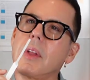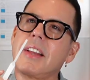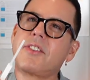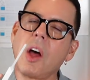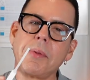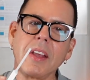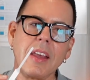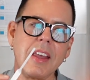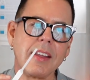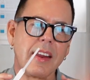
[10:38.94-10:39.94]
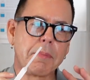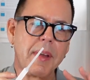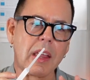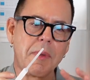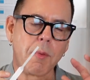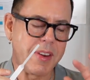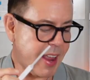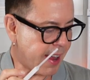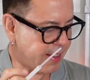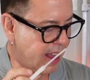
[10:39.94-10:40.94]
There's something here that is making me
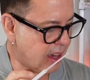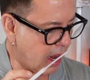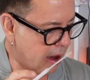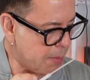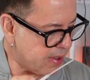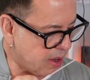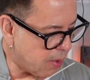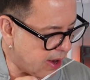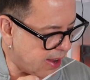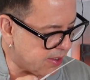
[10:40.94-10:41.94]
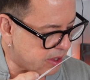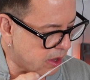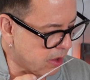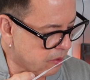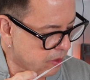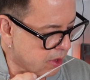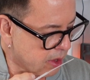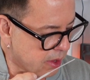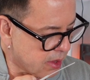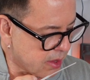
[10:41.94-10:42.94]
reject it. Let me see what it is.
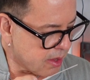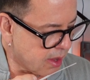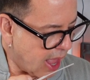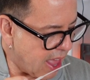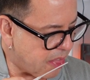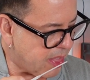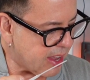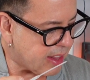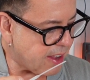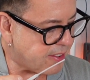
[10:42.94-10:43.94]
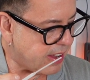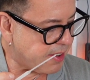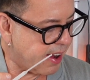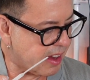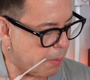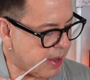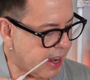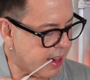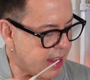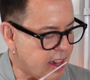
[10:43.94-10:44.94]
I think the ginger at the
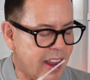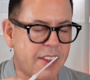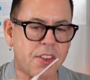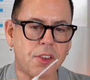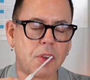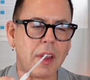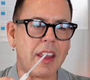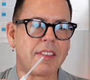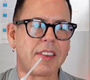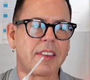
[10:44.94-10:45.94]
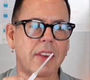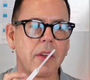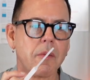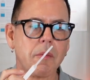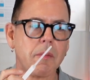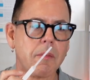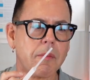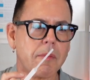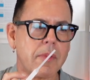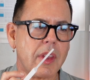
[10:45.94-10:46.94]
beginning, it's, it's,
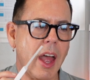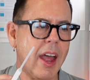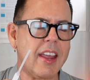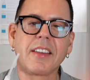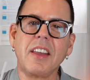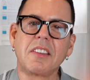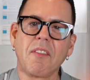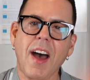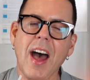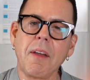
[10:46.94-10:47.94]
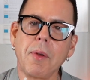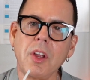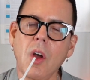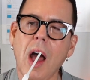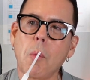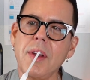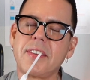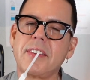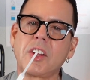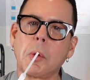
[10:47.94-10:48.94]
it kills the vibe. You know, I
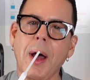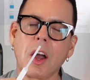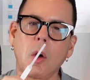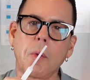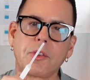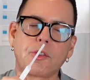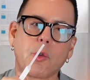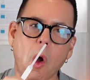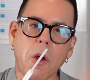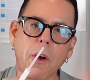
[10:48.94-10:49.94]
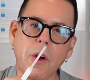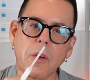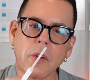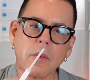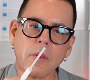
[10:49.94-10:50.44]
wish the tobacco was stronger.